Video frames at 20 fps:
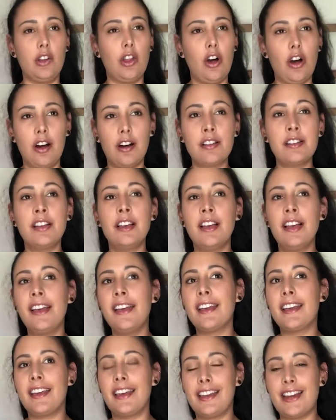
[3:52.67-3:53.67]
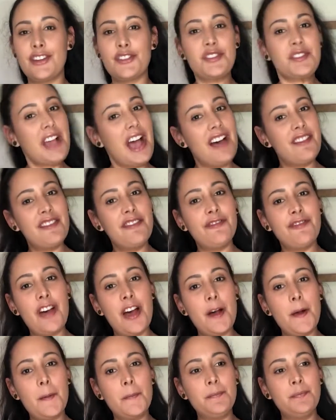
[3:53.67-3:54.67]
long, and I just haven't
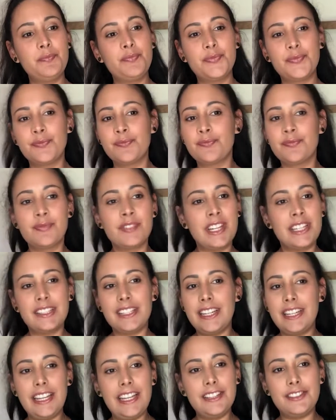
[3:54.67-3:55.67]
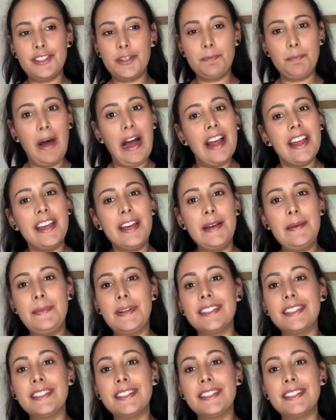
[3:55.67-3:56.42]
found the need to buy it.